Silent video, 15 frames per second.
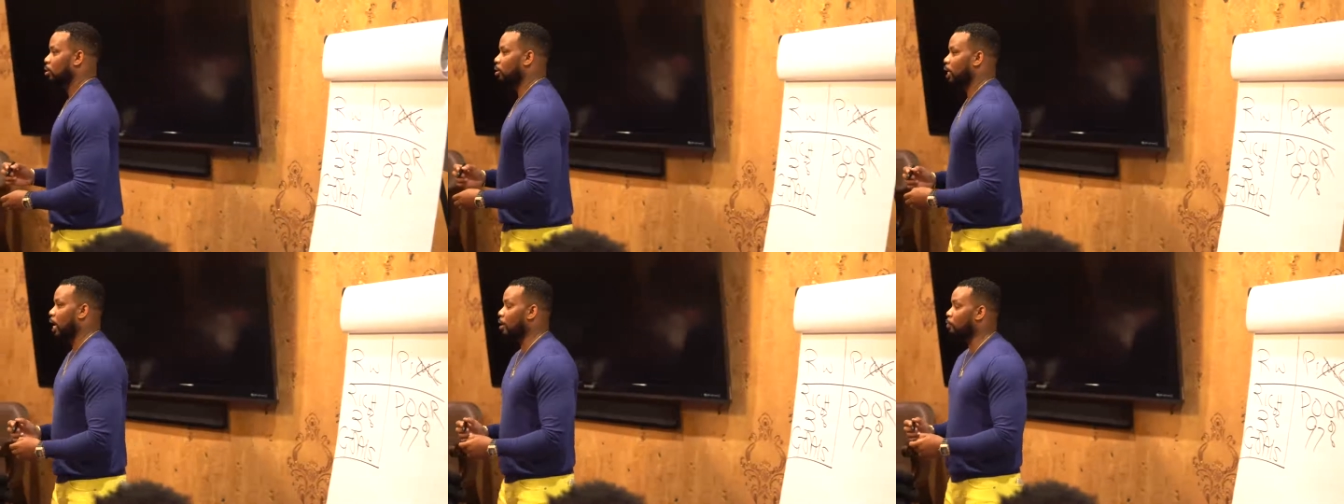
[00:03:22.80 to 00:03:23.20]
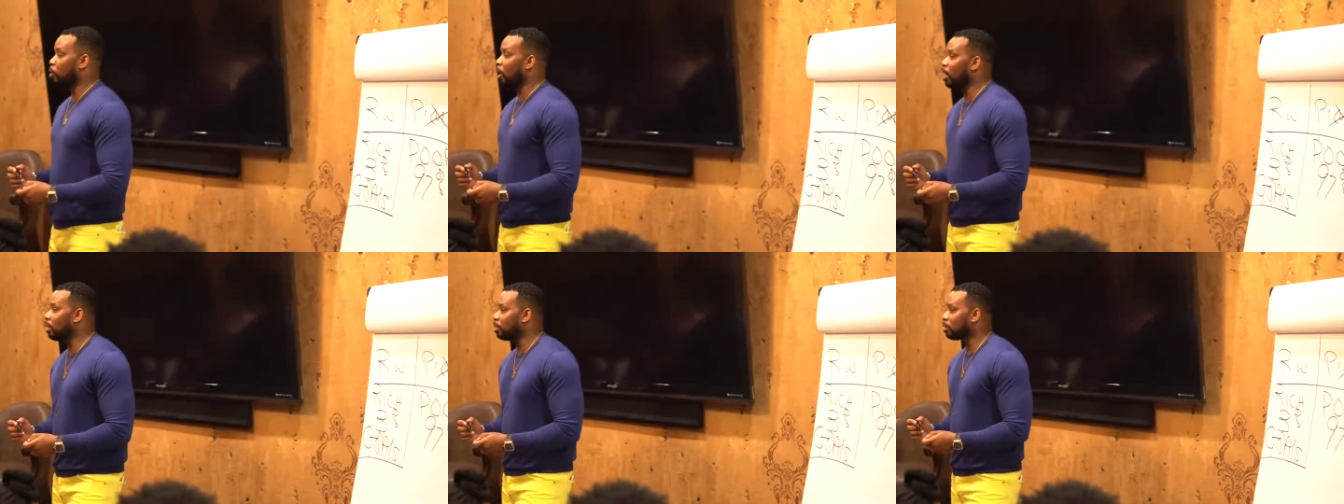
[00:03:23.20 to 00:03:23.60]
They have
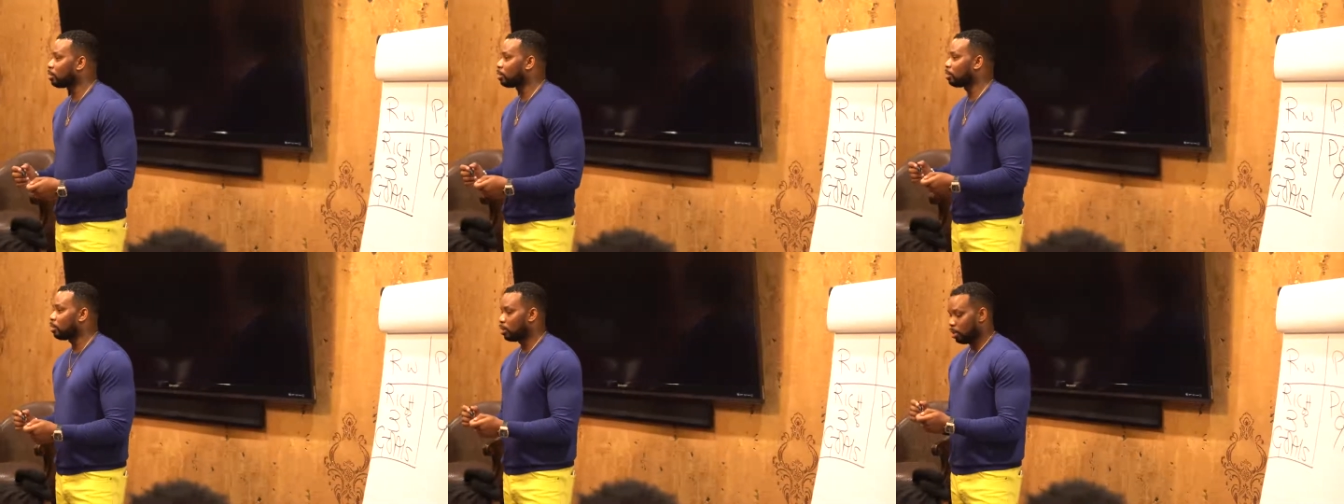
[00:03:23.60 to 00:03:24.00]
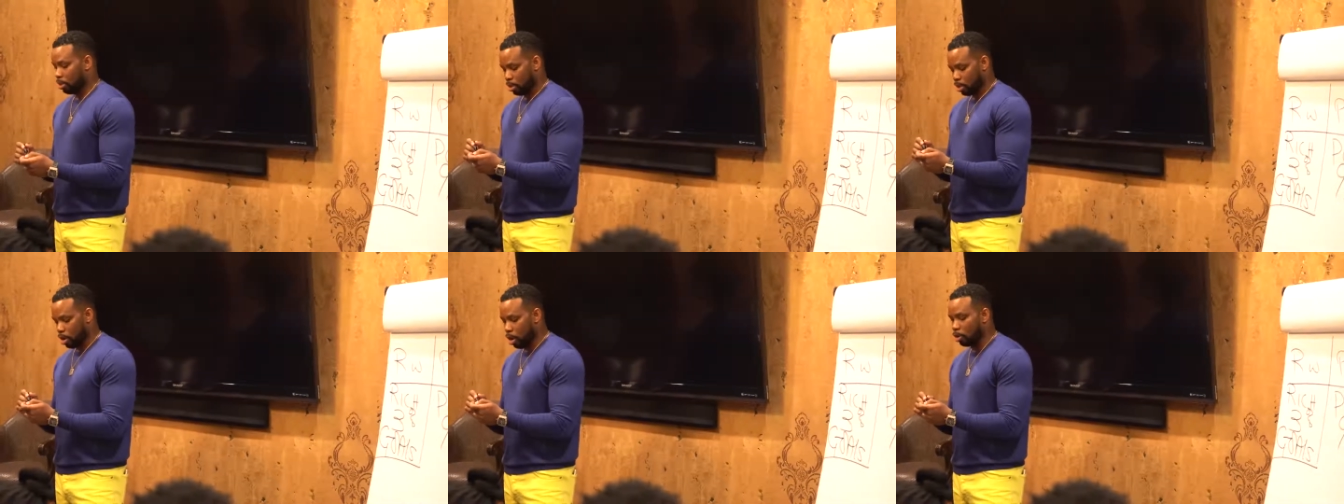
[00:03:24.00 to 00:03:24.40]
what?
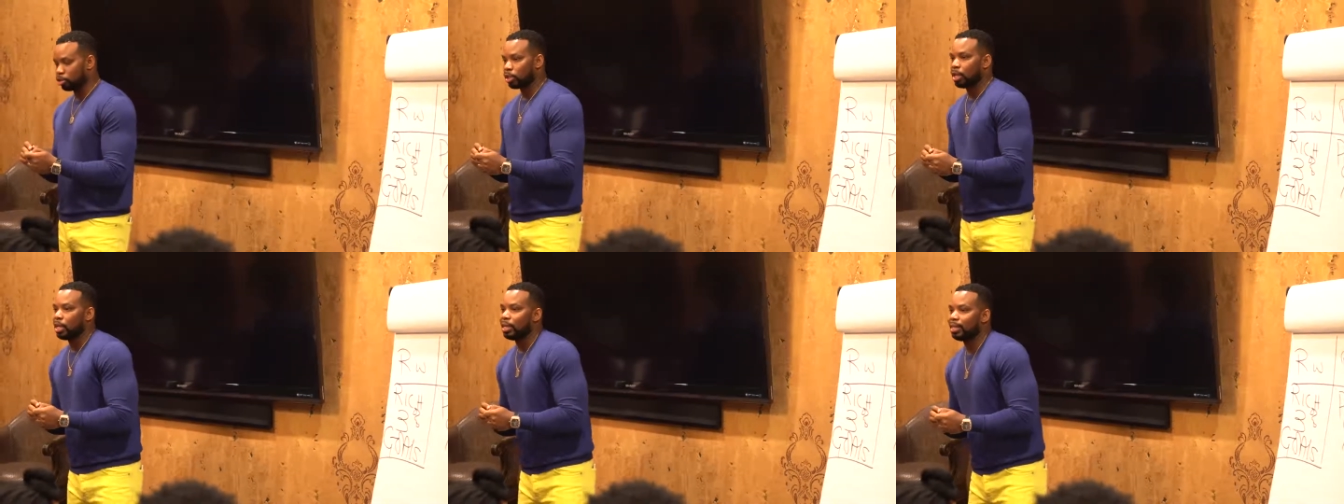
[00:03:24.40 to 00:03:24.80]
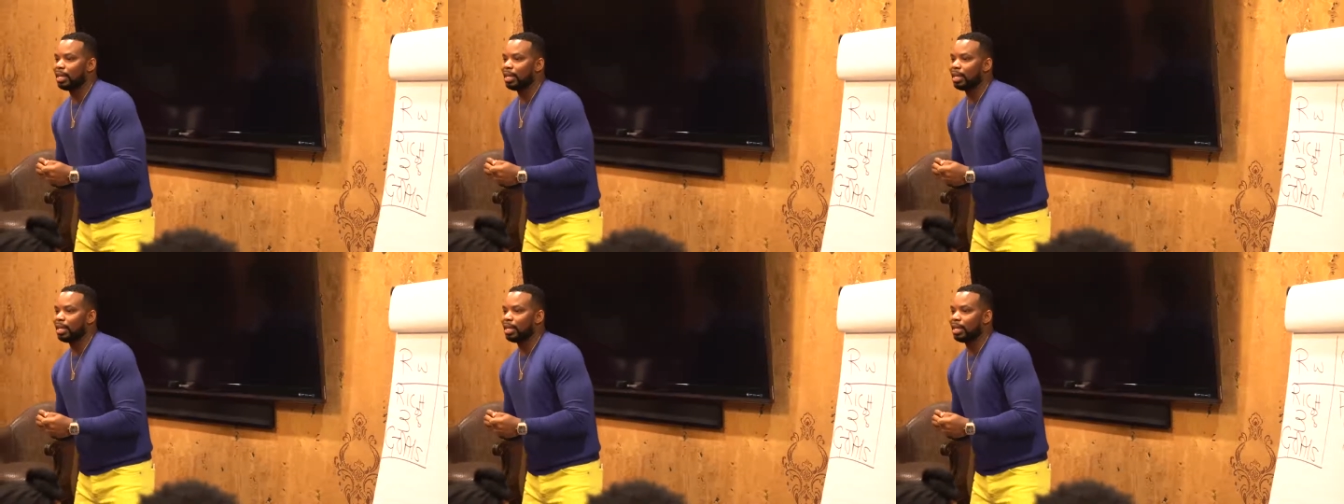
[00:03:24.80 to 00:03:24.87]
Goals.